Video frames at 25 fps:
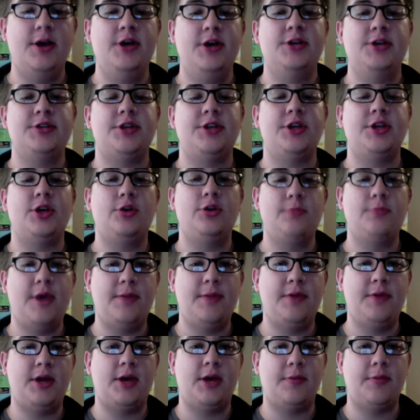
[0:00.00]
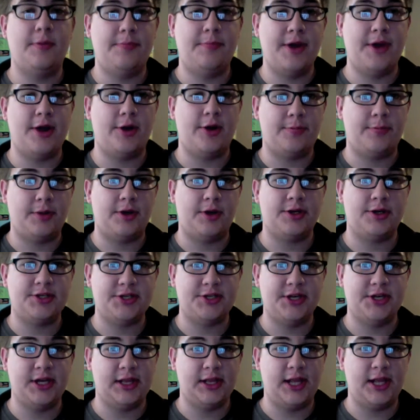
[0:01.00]
so that you may become a better
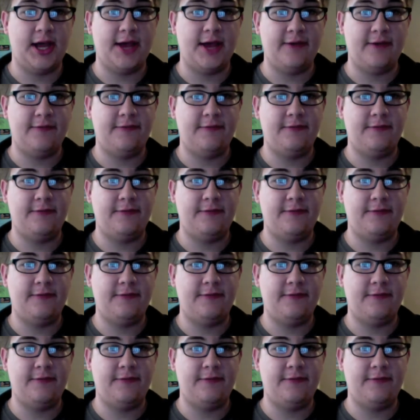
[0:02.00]
person in life.